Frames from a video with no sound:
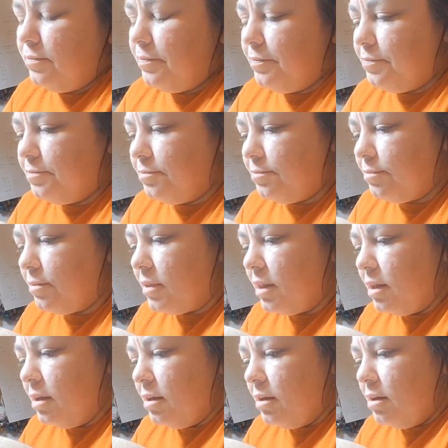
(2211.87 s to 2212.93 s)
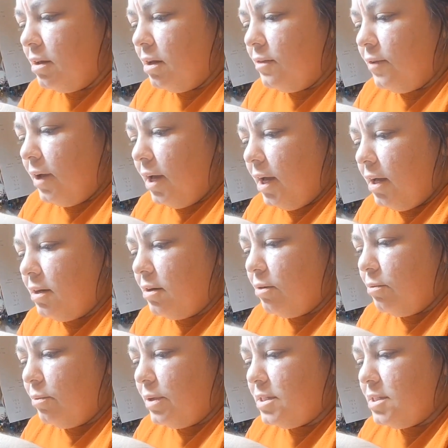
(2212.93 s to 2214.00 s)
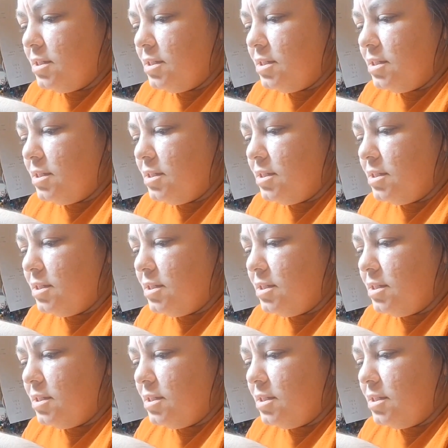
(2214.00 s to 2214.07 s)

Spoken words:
So if I